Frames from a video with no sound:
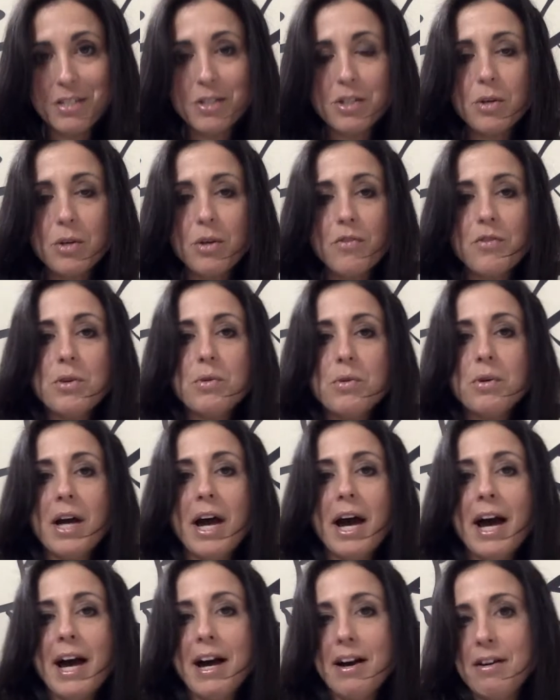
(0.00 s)
So if you
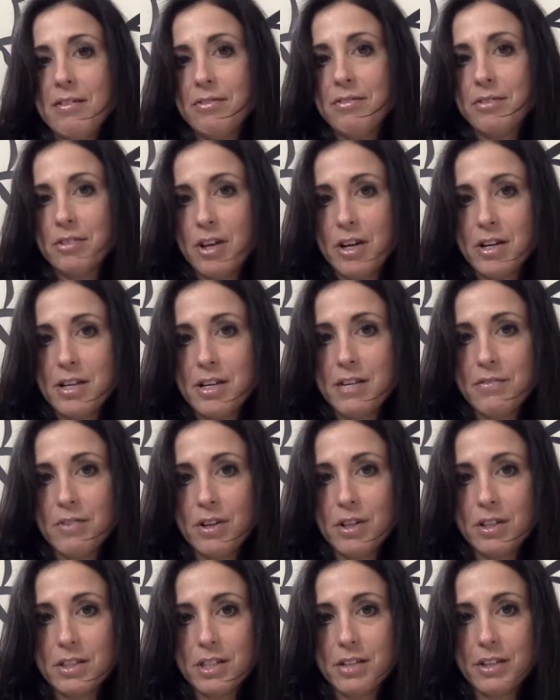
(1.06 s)
have
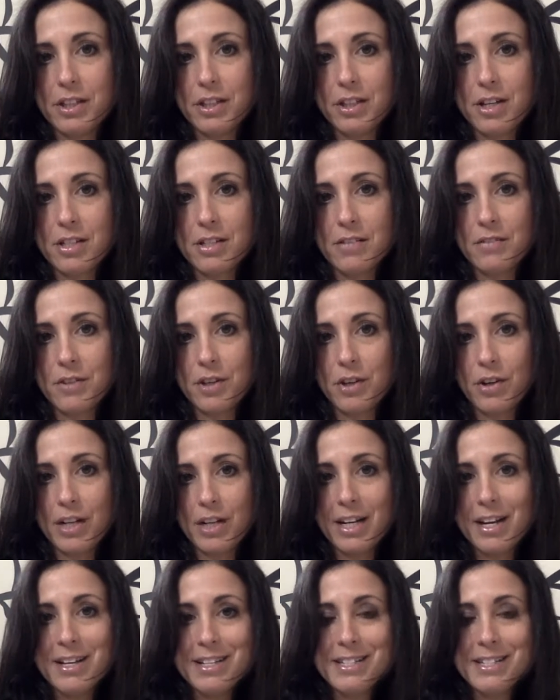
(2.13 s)
involuntary loss of urine,